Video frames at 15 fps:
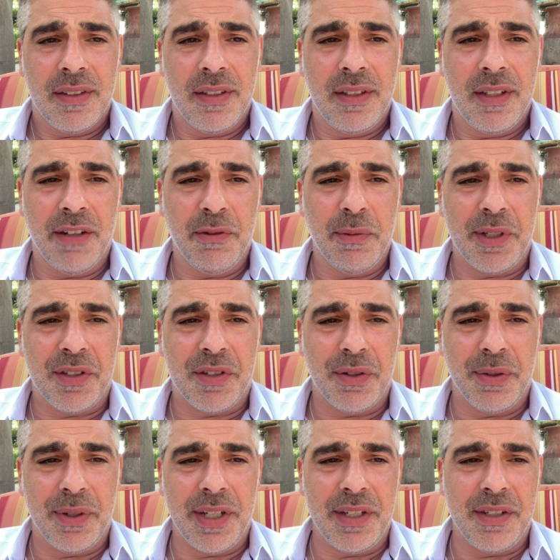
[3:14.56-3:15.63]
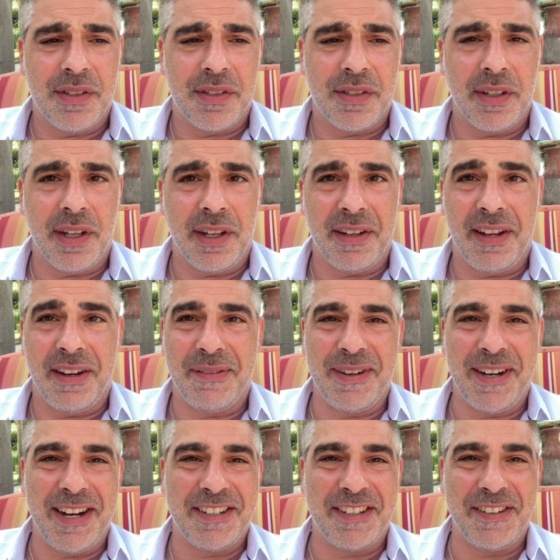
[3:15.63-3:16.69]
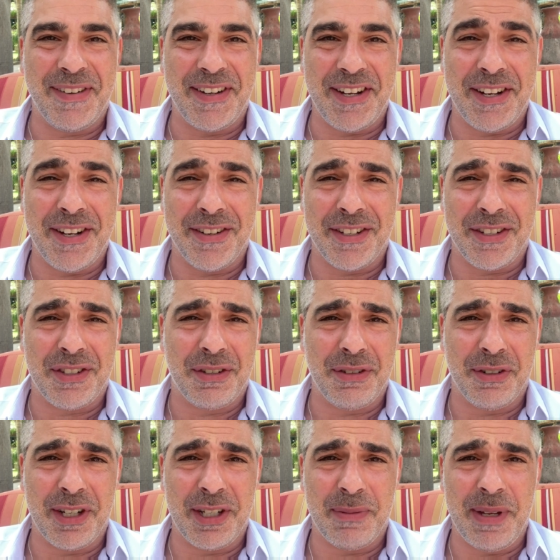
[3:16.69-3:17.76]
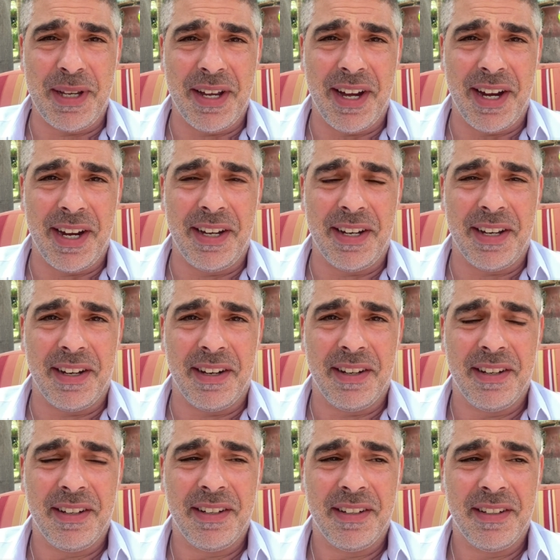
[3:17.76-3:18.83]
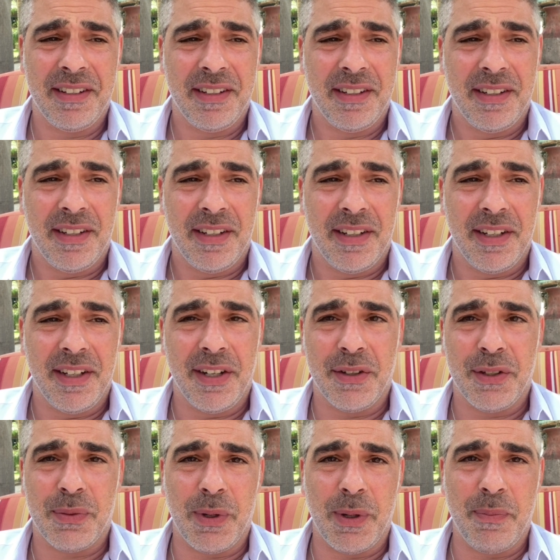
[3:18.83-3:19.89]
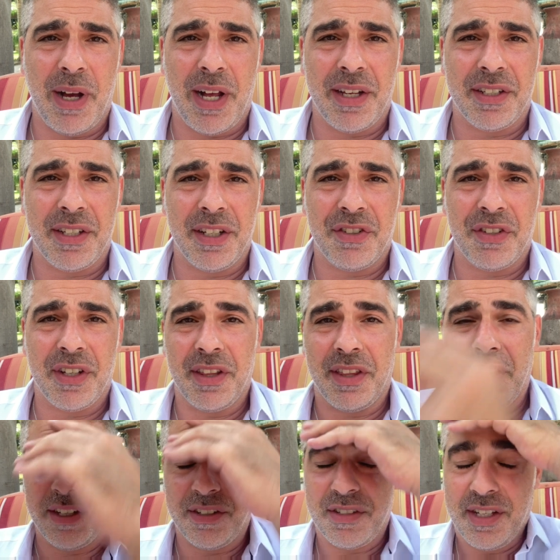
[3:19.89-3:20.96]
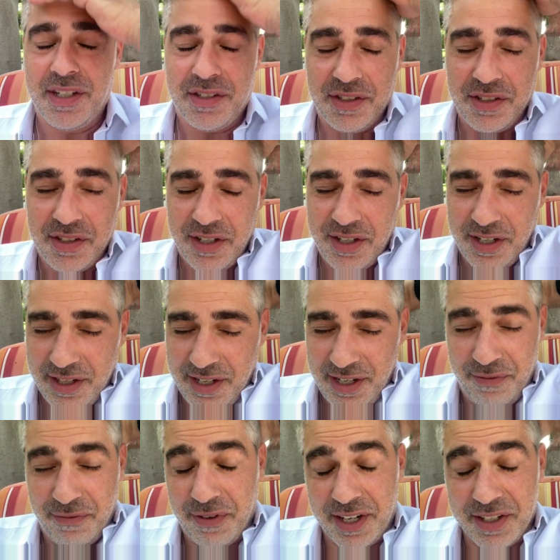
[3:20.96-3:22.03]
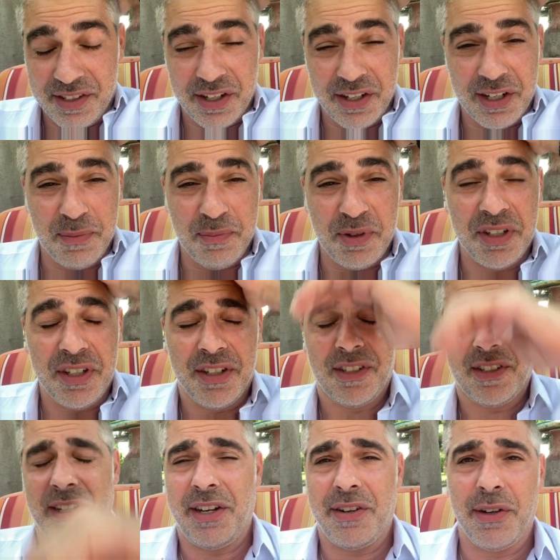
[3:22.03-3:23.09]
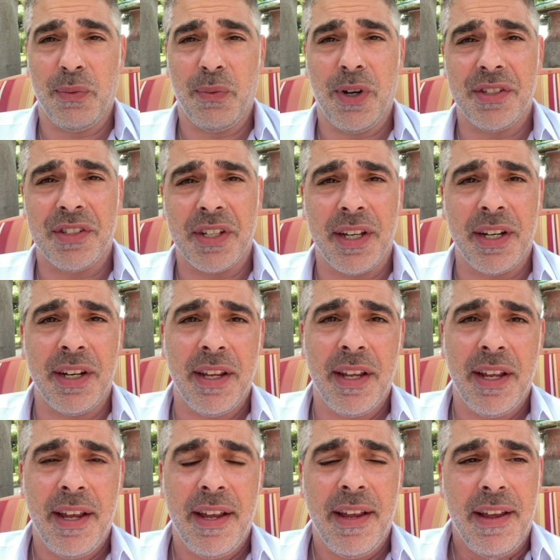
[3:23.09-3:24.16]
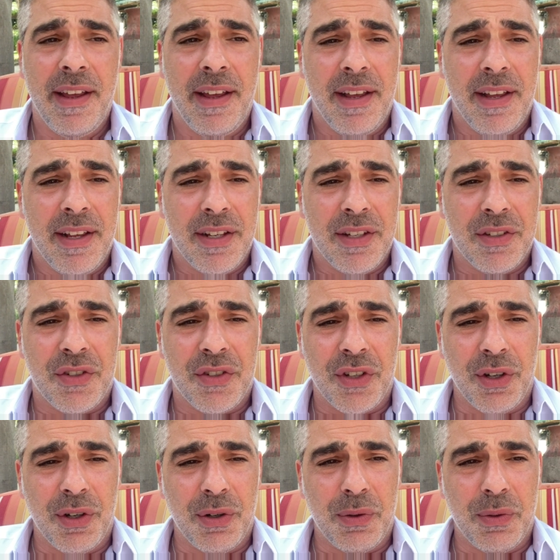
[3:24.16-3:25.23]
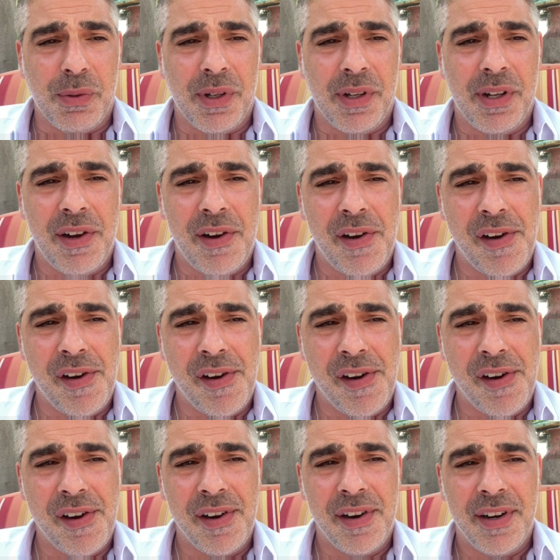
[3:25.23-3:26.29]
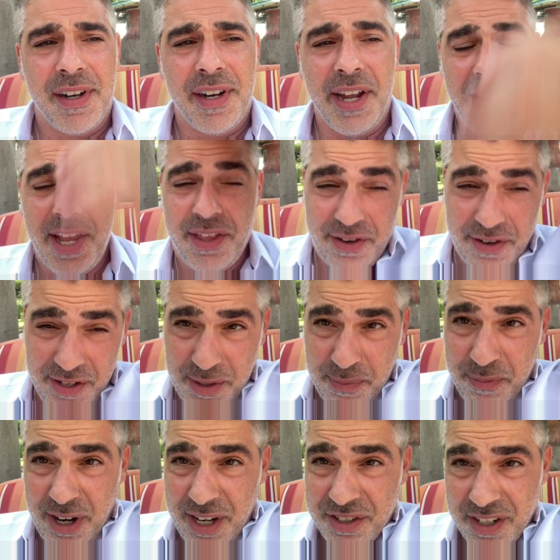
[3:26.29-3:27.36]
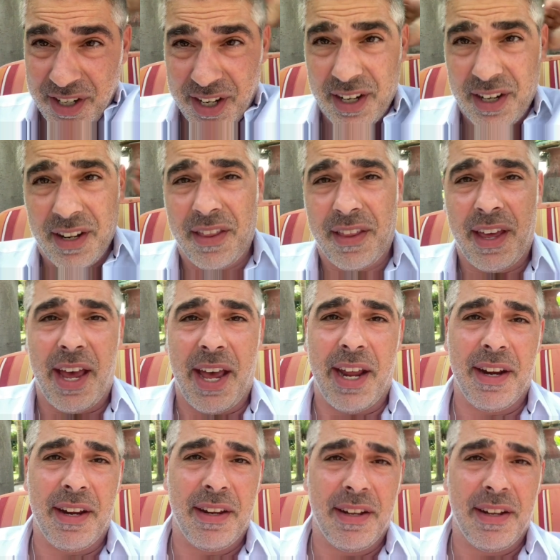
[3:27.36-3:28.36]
government's always, and actually when you hear the stories behind it, you know, it's one politician thinks this is good. Then he finds out a couple years later it wasn't. So A, there is a precedent that